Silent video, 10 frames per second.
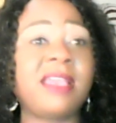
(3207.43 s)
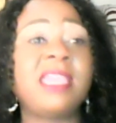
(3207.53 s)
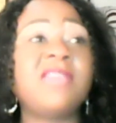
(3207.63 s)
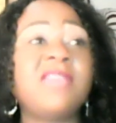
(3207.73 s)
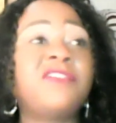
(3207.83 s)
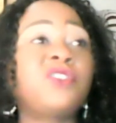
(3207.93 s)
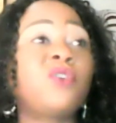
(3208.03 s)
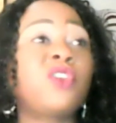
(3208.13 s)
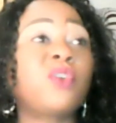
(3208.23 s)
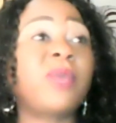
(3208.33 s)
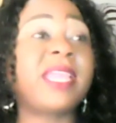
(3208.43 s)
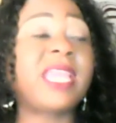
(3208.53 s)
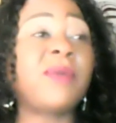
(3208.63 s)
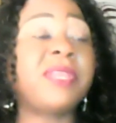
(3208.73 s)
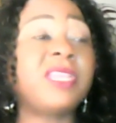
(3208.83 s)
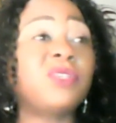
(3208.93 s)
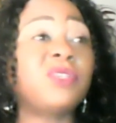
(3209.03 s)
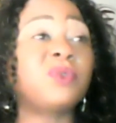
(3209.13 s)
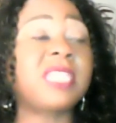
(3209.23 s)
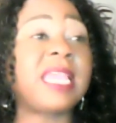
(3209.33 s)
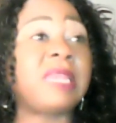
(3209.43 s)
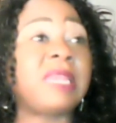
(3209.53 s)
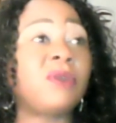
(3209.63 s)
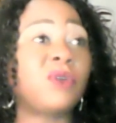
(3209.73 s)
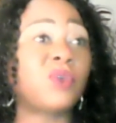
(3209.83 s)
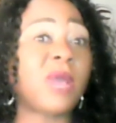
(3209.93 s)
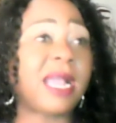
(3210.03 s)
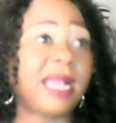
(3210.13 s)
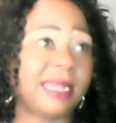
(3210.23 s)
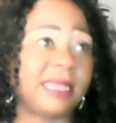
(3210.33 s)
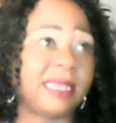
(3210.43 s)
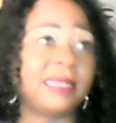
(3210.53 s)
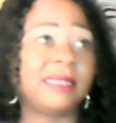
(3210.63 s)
if we need to say no to akan.